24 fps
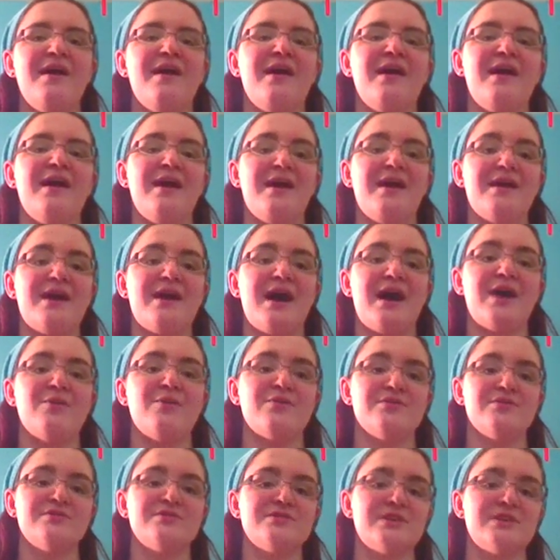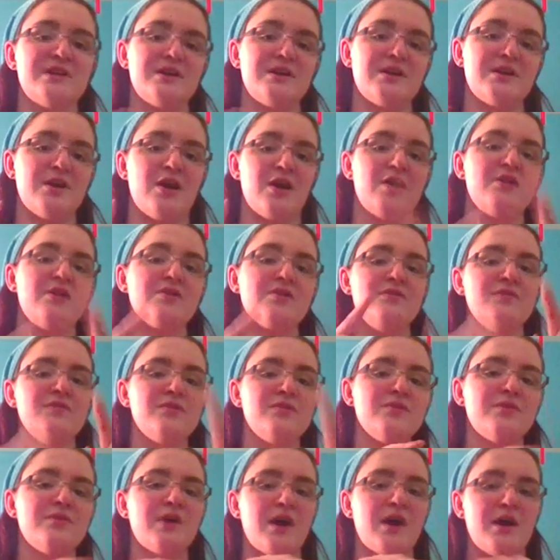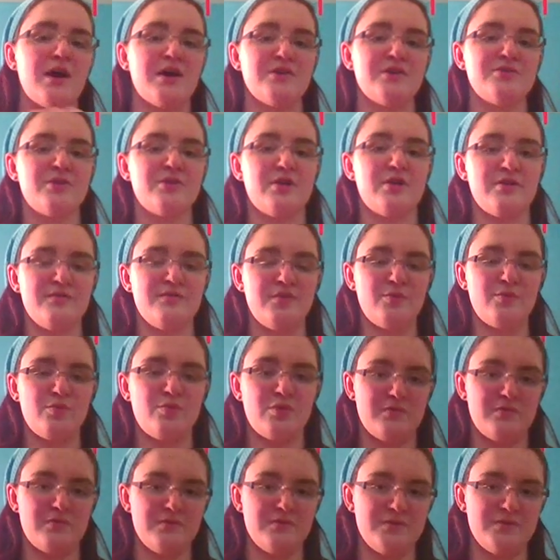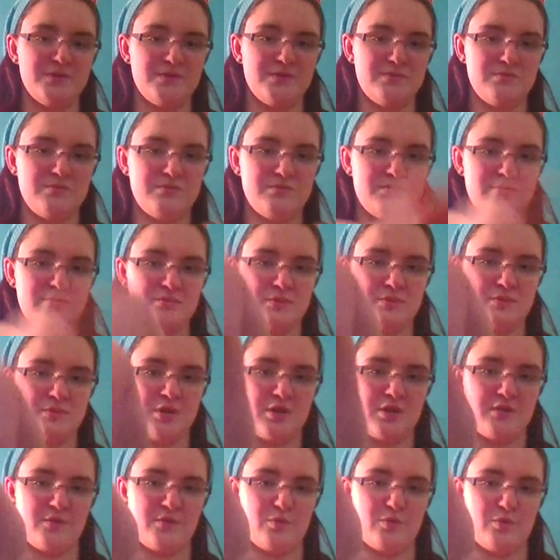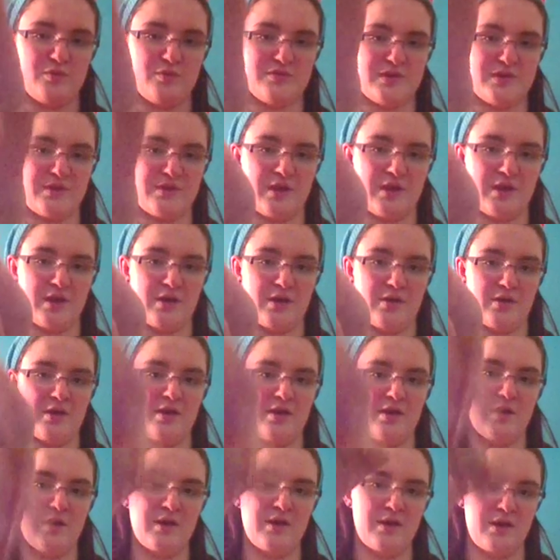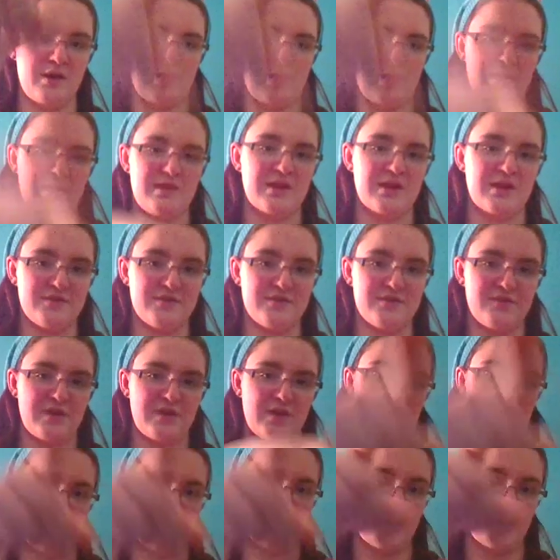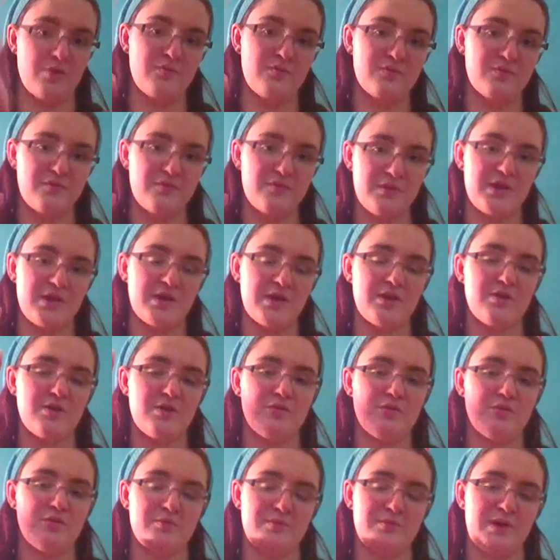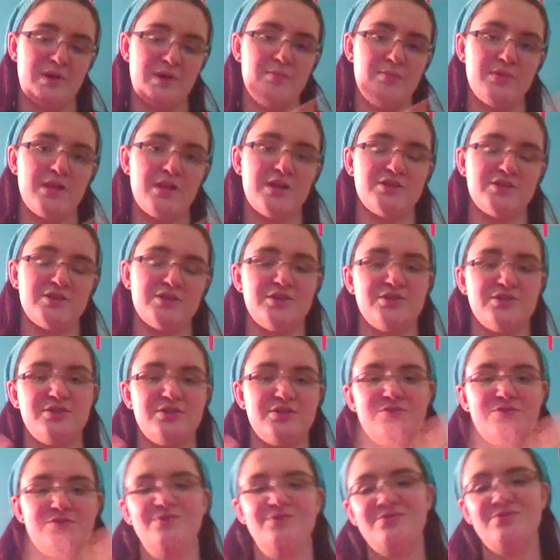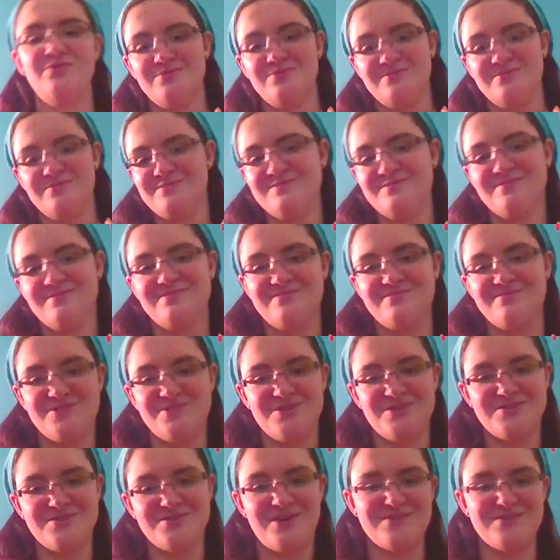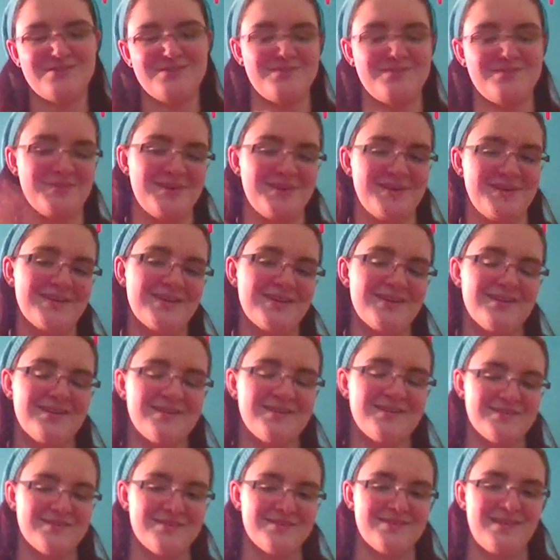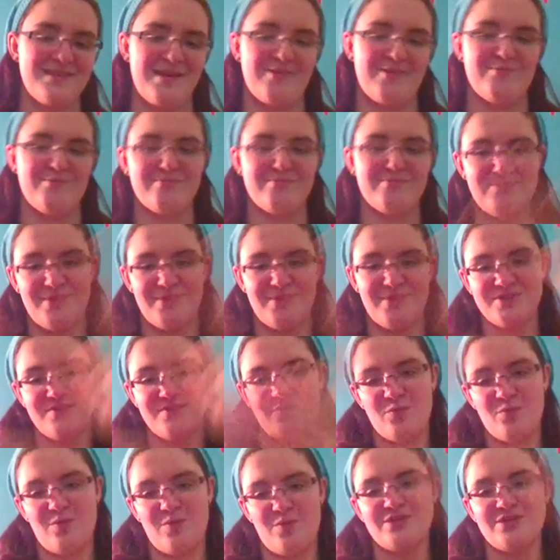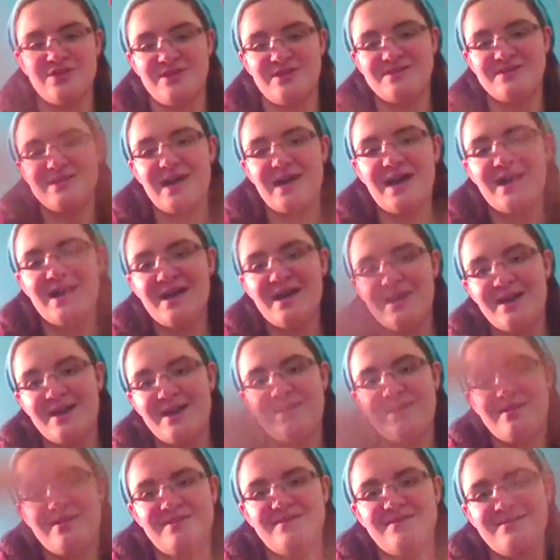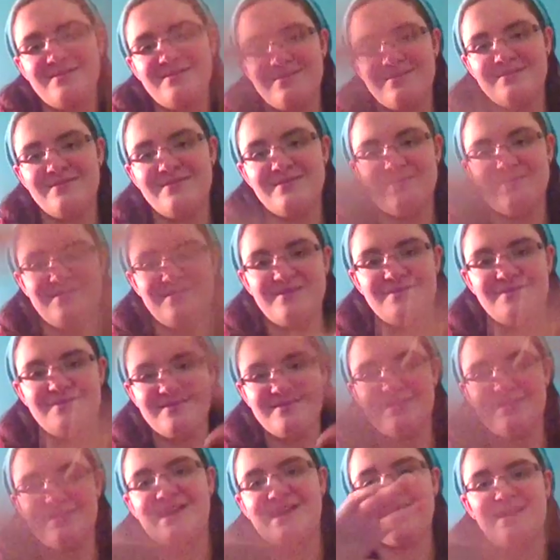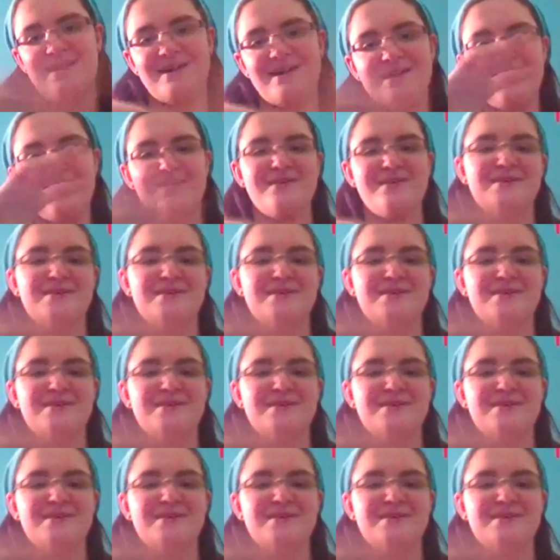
And I will see all of you guys, all of you wolves, all of you wolves out there, in the next video. And hopefully you will meet Plushie soon, who she's awesome. Thank you for watching this. Hi. Hi.